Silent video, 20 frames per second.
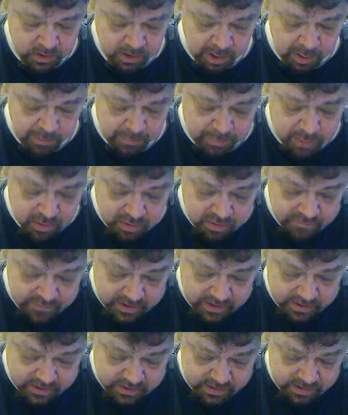
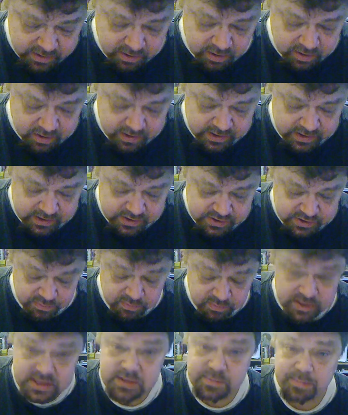Motivate the audience to
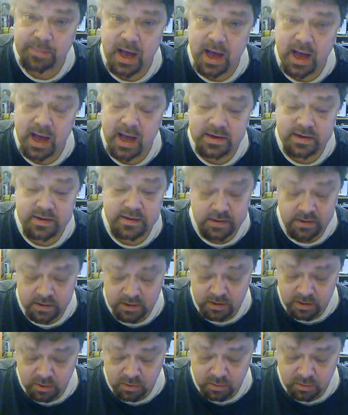respond
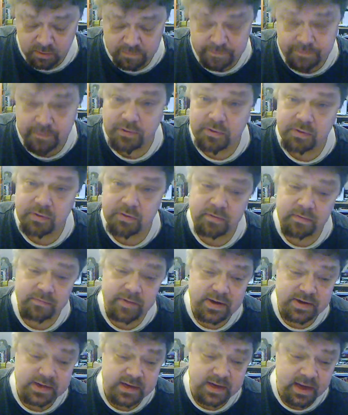or further
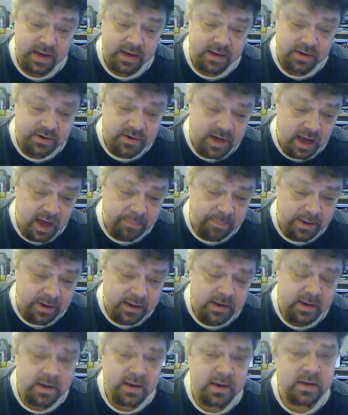investigate your topic.
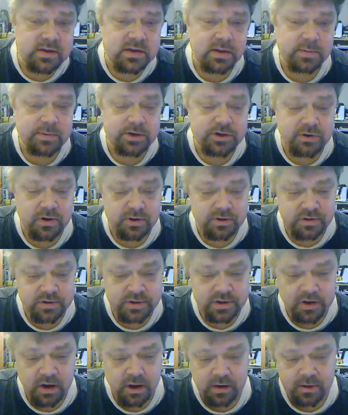Some instructors
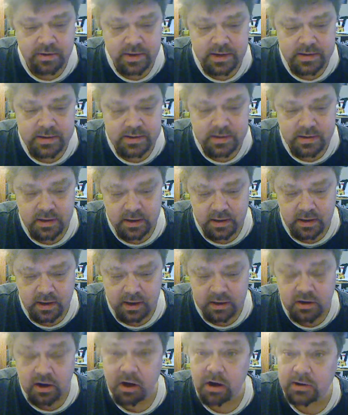call this
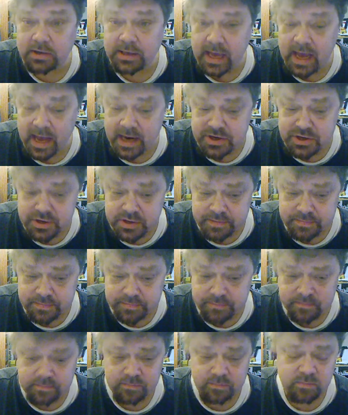a call to action,
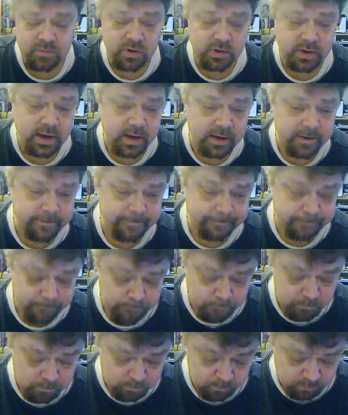okay?
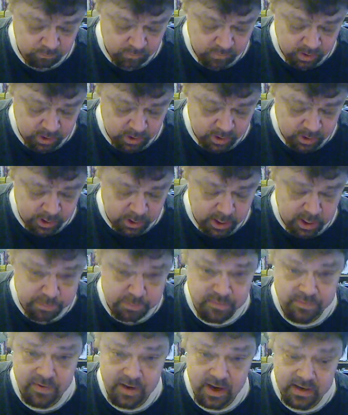And
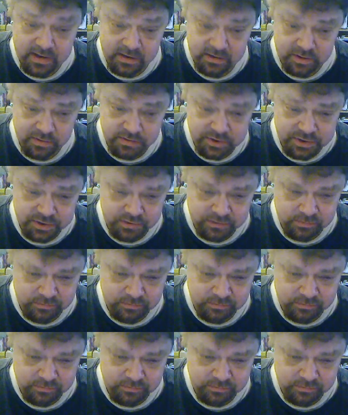provide closure.